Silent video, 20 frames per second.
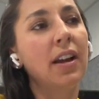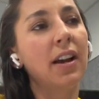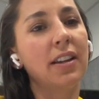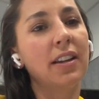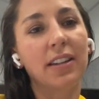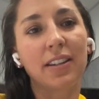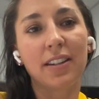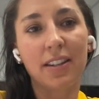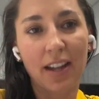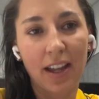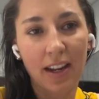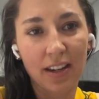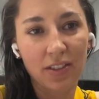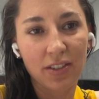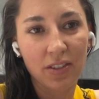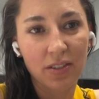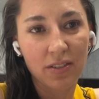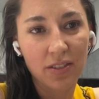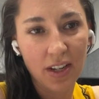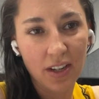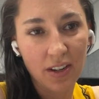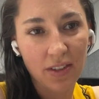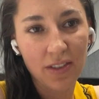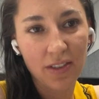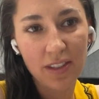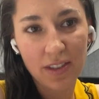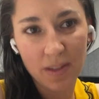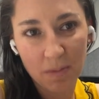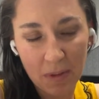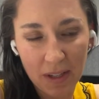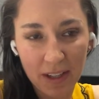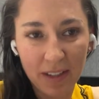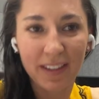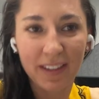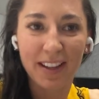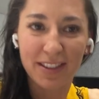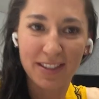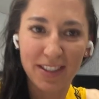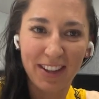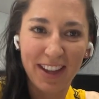I need an attitude check on this, but
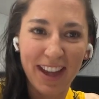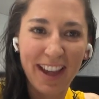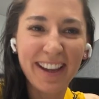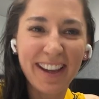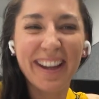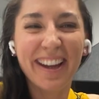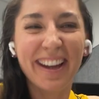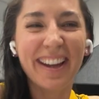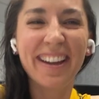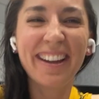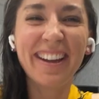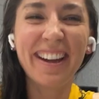that's okay.